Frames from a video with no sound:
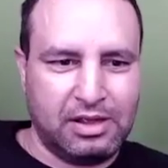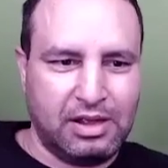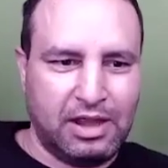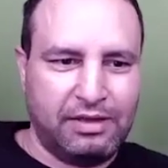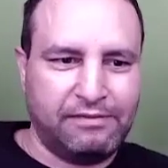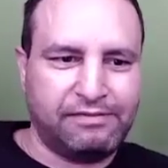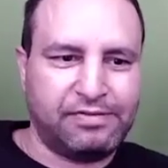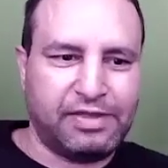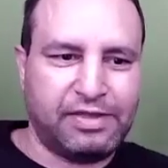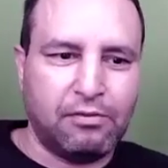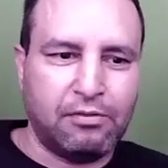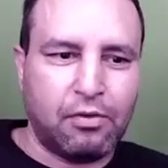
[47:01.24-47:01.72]

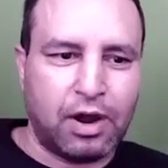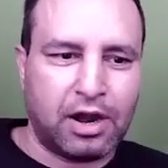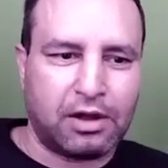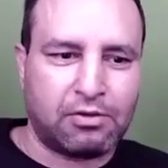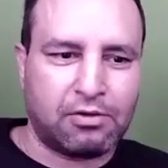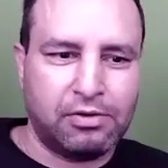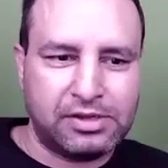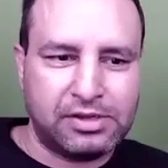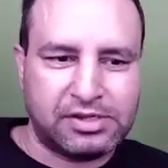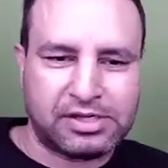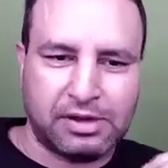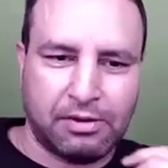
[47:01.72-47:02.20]
if they
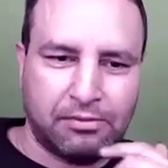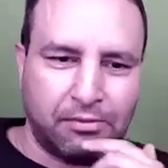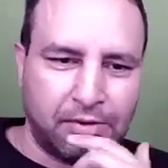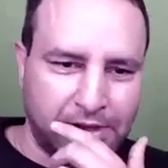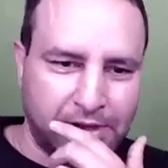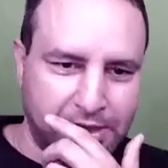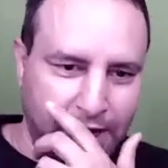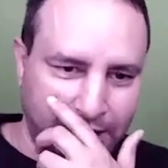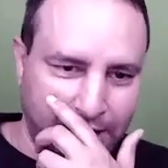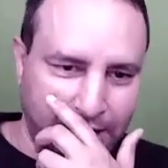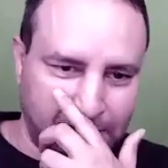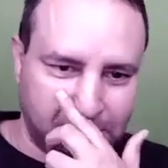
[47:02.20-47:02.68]
work with
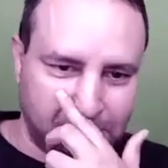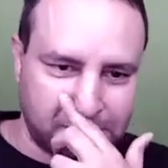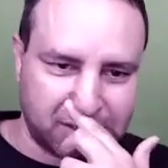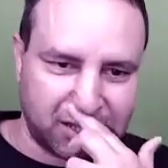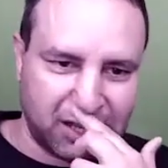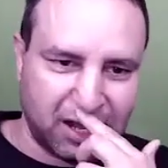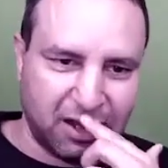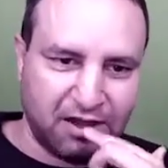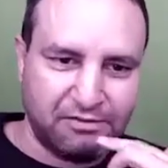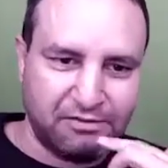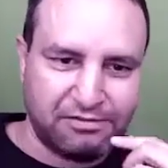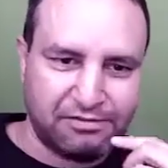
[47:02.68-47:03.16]
someone like
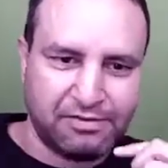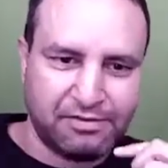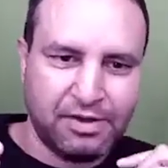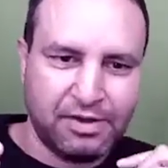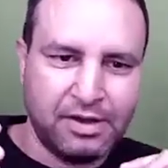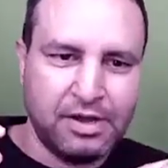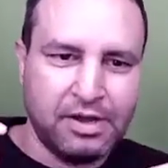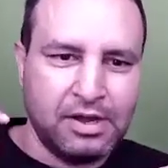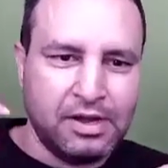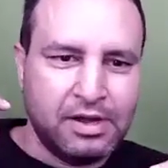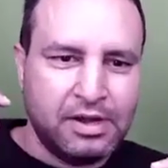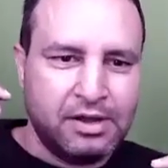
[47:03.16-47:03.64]
yourself,
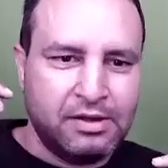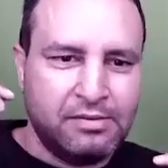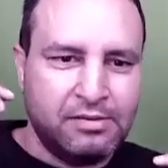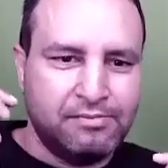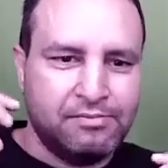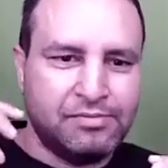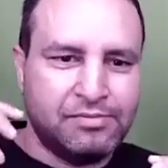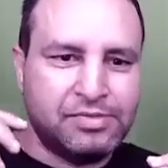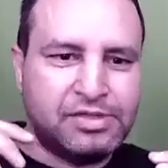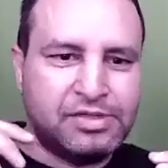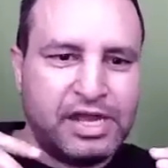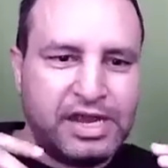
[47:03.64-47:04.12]

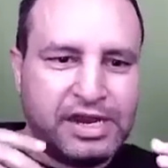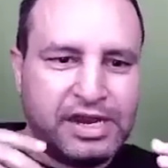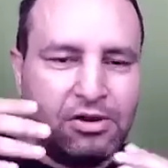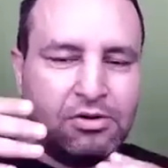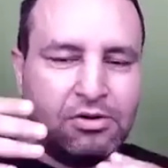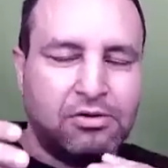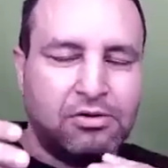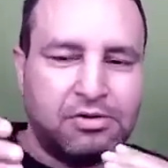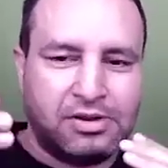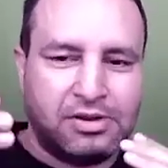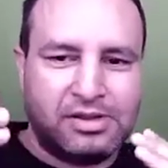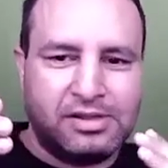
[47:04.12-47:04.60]
they
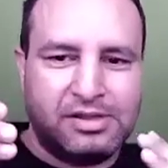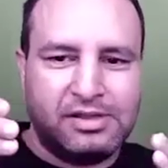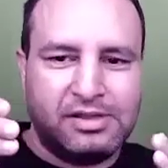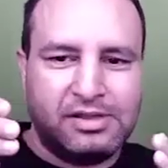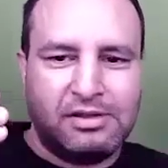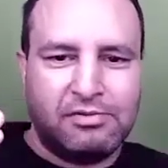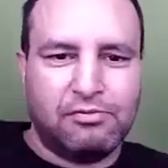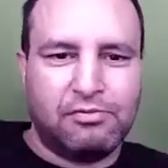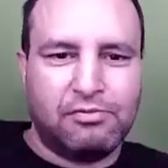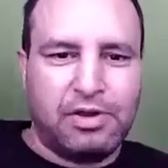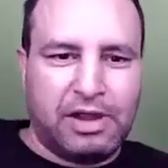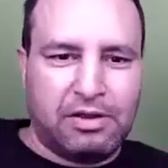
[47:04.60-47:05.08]
don't,
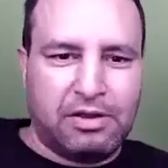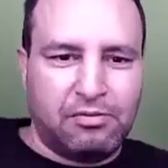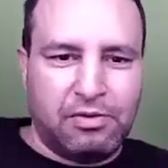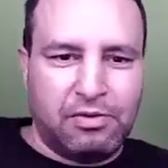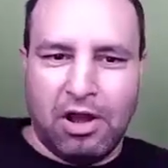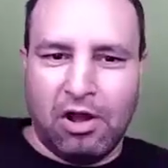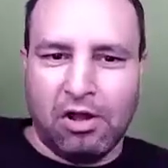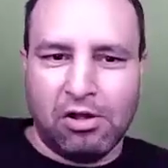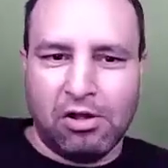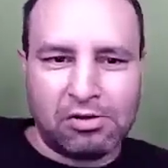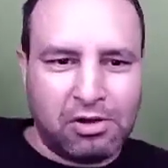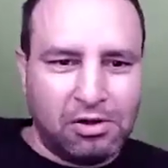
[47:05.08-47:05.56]
we
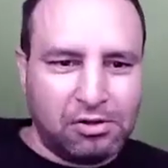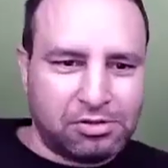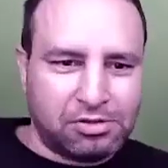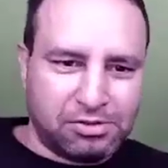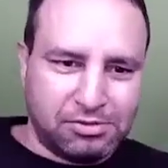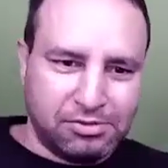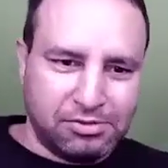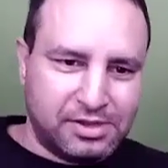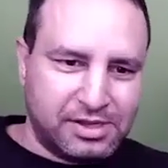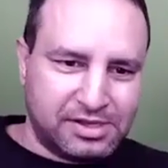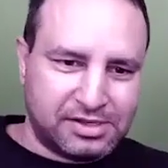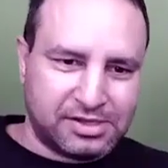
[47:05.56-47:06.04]
all go
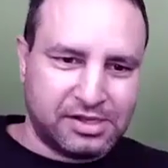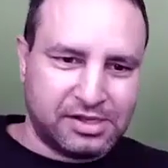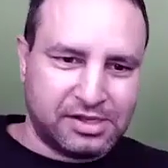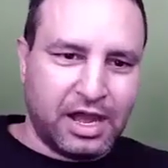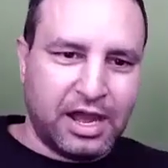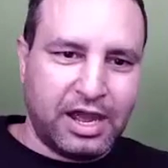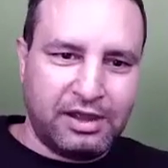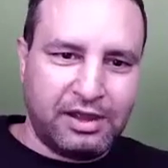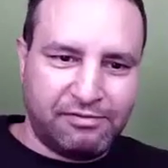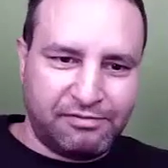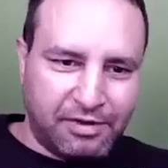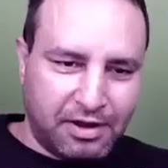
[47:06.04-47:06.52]
through this
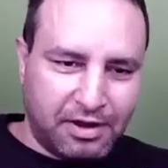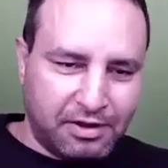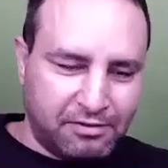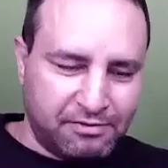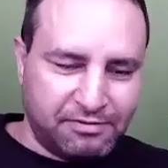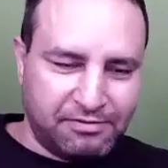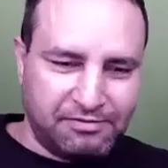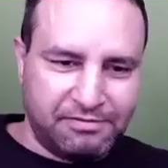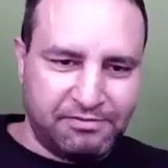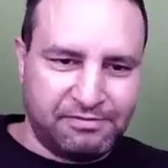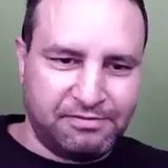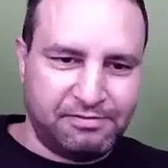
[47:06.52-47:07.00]
life
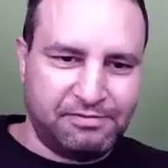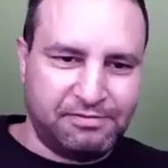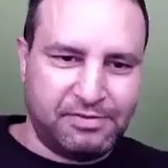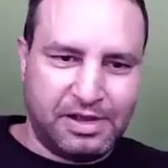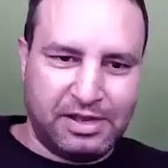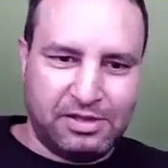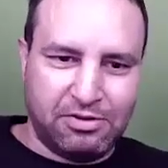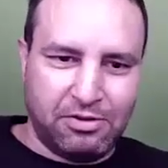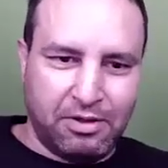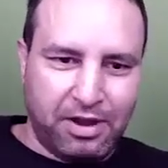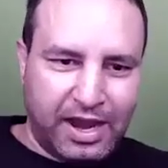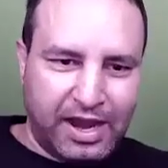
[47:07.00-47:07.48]
of
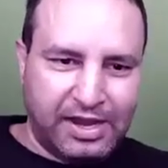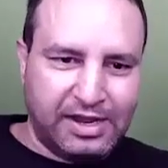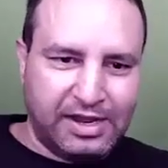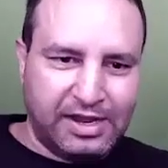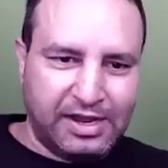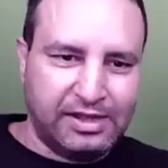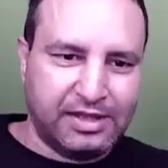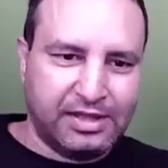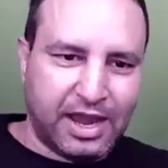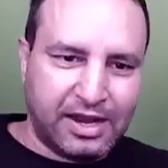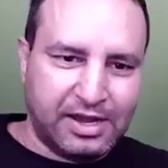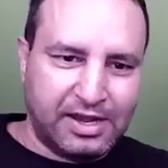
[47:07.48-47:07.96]

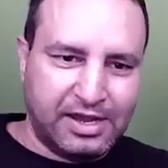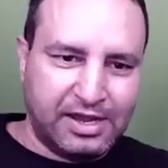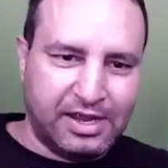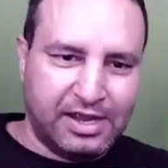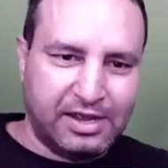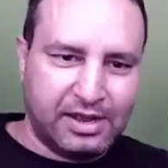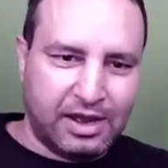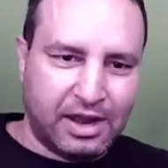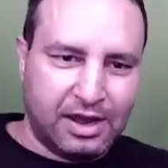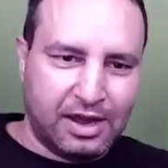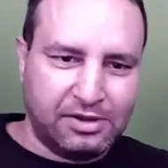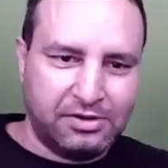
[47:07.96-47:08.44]
80,
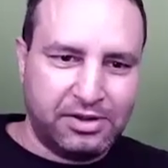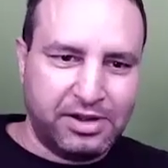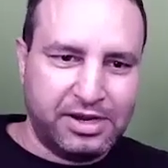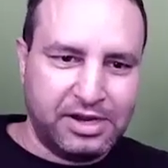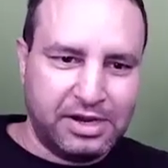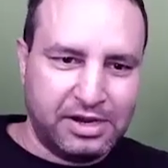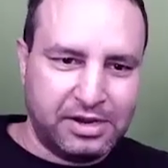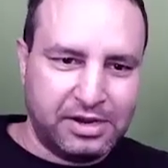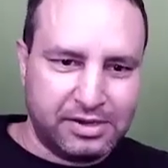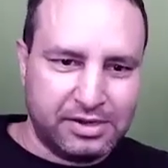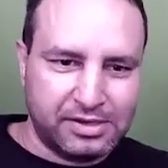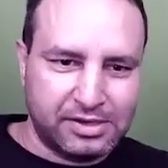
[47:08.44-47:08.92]
90, 100
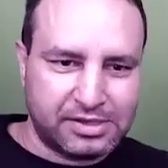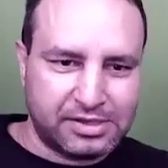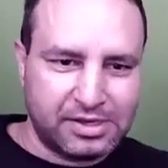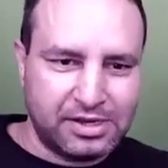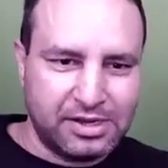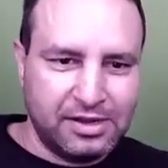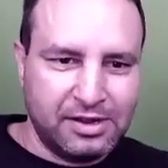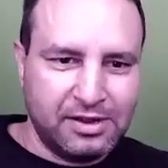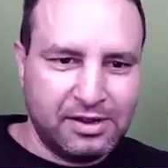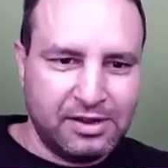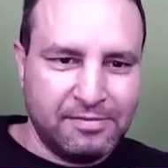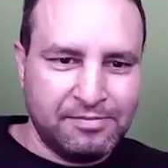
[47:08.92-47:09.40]
years,
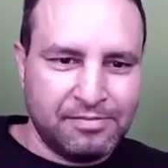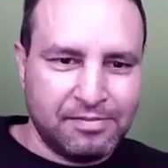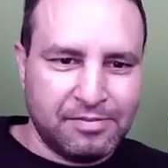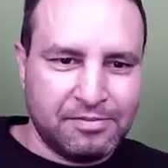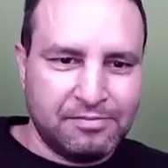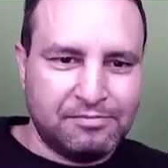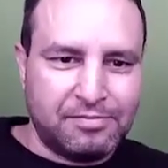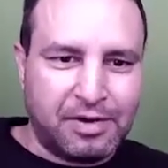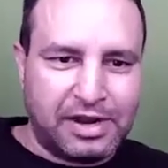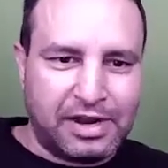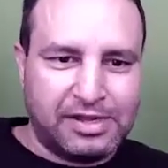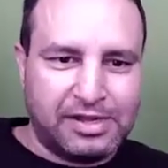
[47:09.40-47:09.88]

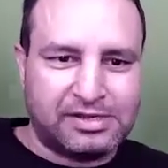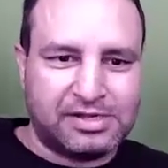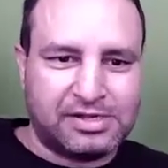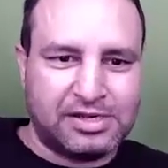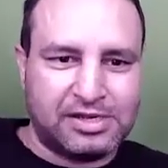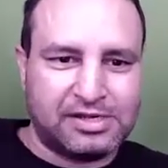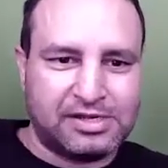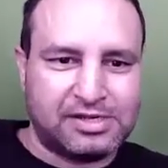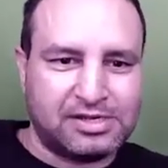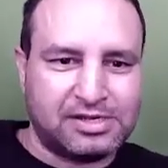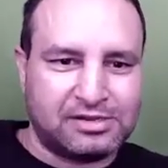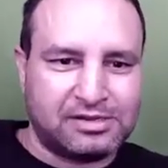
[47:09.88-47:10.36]
but it's
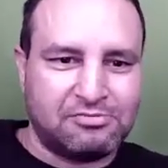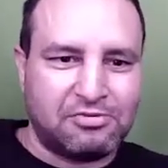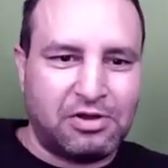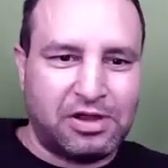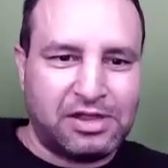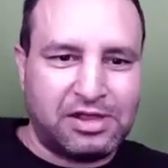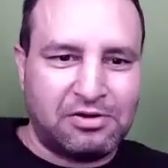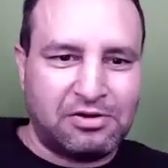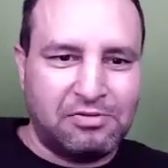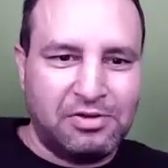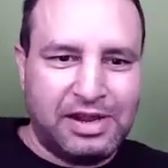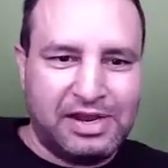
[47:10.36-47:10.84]
just
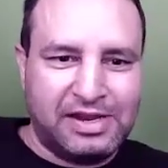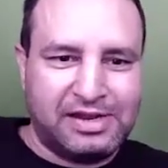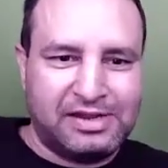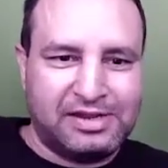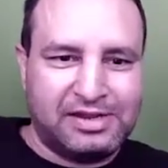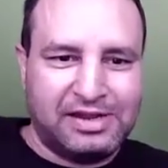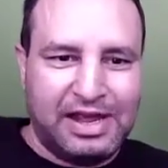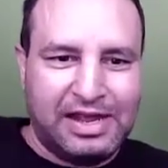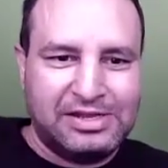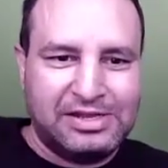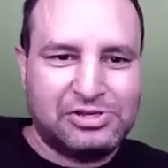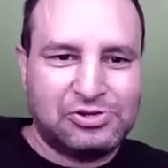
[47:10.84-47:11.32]
whether we
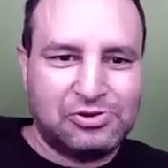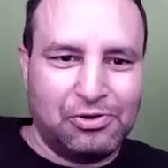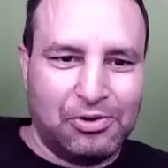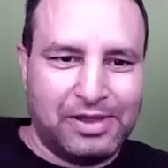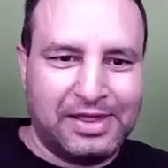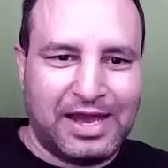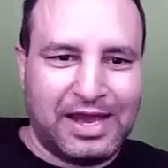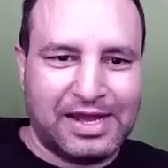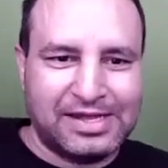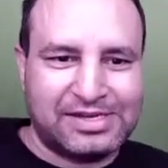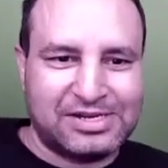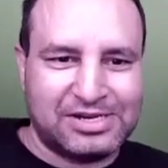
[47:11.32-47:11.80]
enjoy
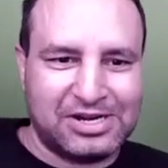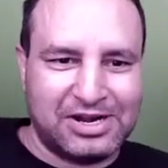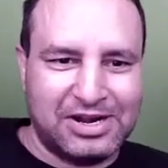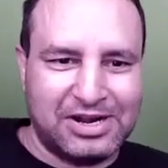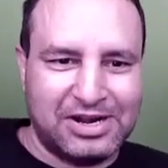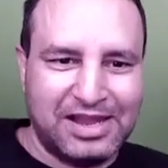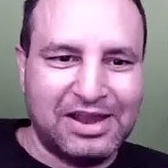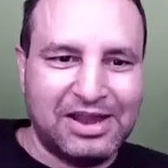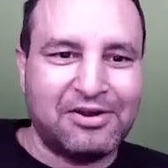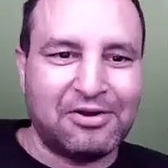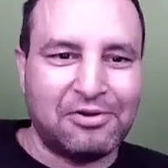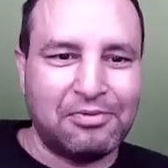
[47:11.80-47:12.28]
that
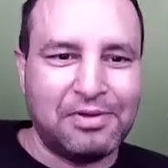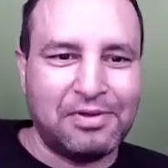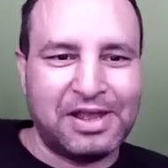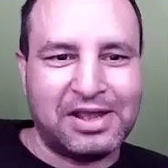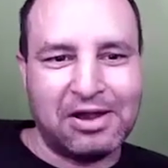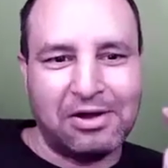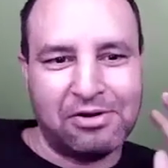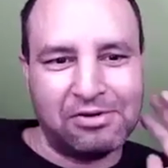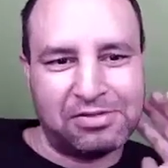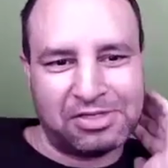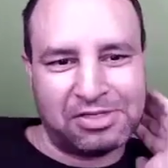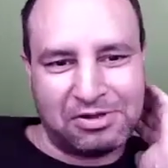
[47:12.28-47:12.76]
journey or we
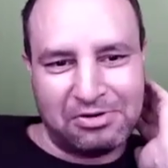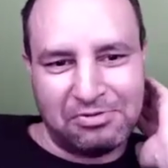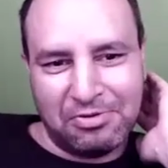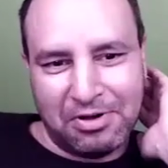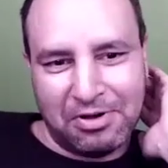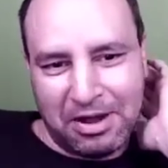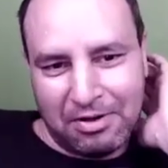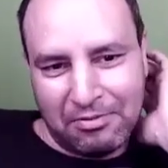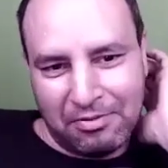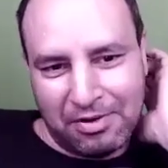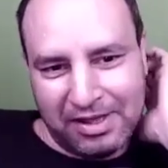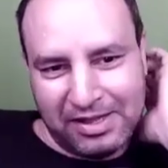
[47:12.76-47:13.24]
go through
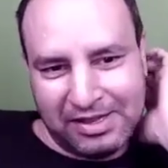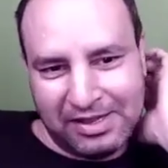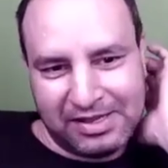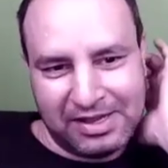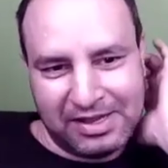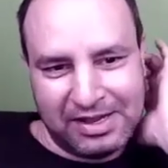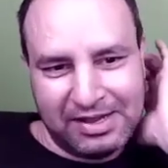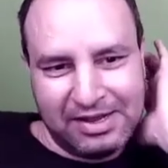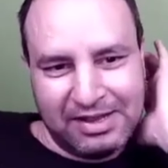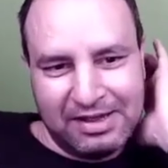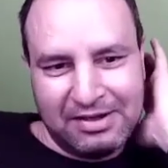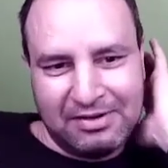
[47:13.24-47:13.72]
it
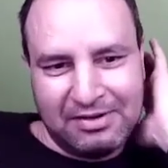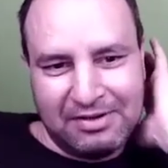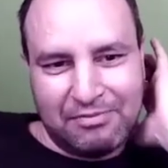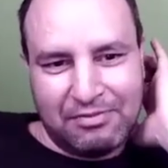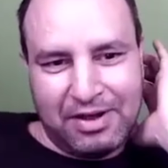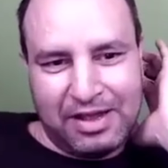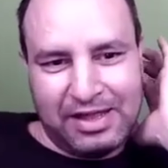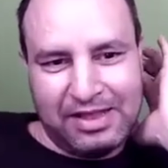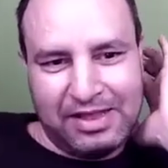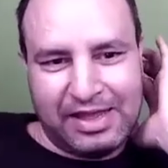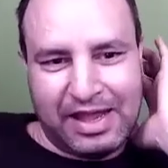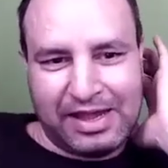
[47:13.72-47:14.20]

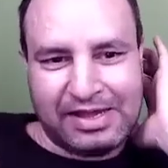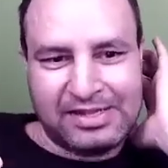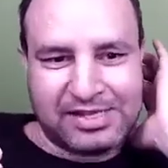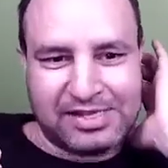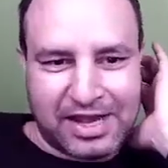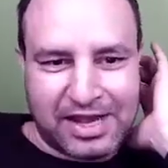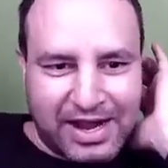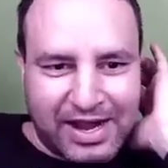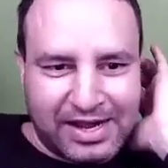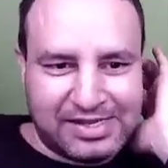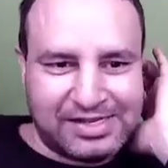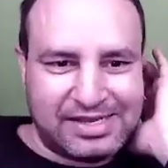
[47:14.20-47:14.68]
with
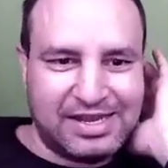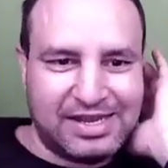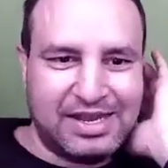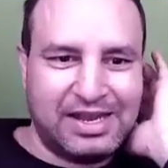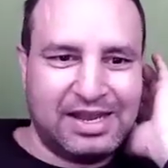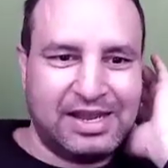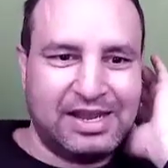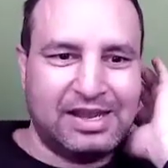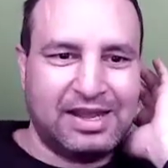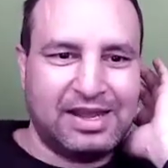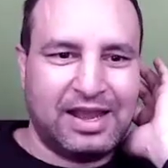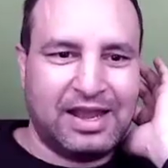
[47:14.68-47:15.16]

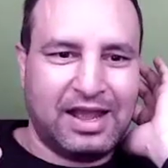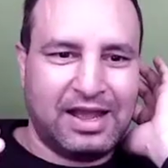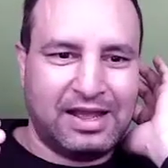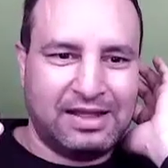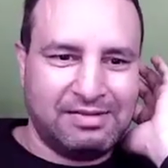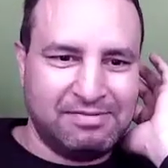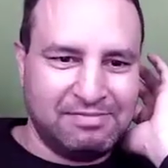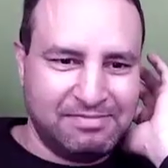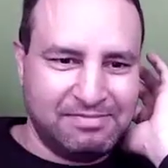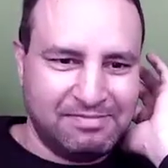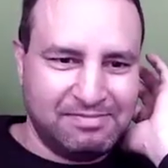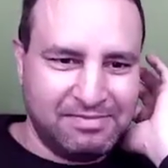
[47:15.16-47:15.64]
anxiety
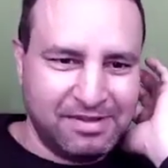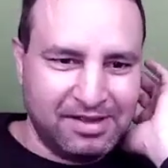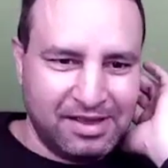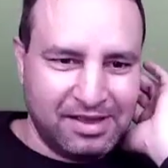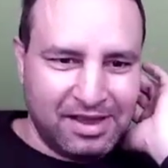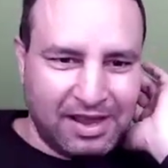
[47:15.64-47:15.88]
and